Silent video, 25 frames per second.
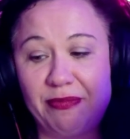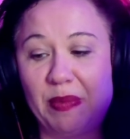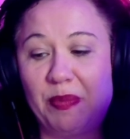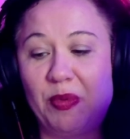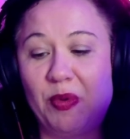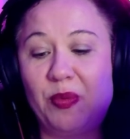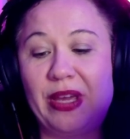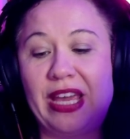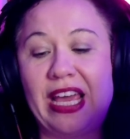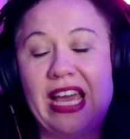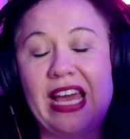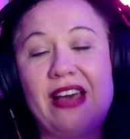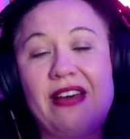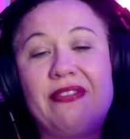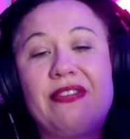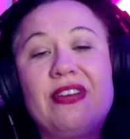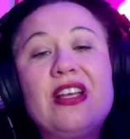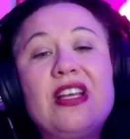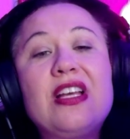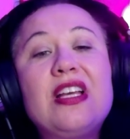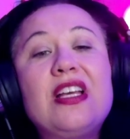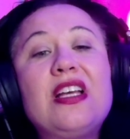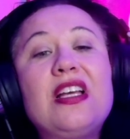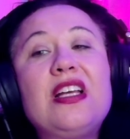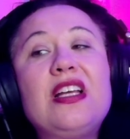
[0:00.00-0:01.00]
Maybe we have,
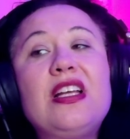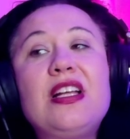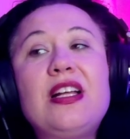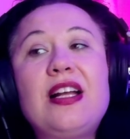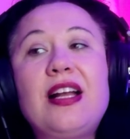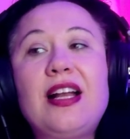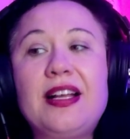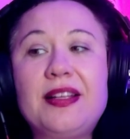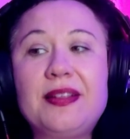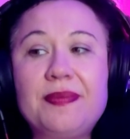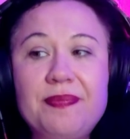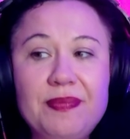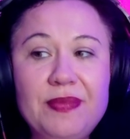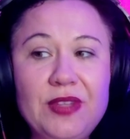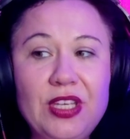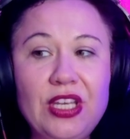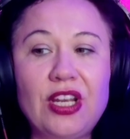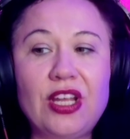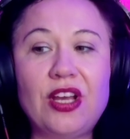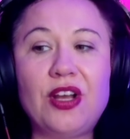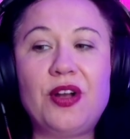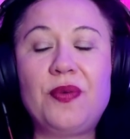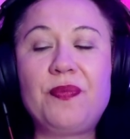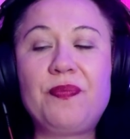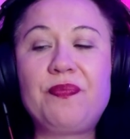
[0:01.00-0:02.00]
you
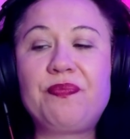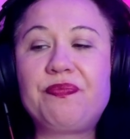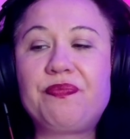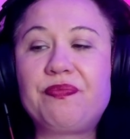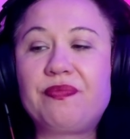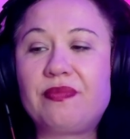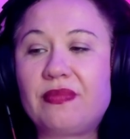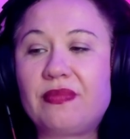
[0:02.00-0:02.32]
know,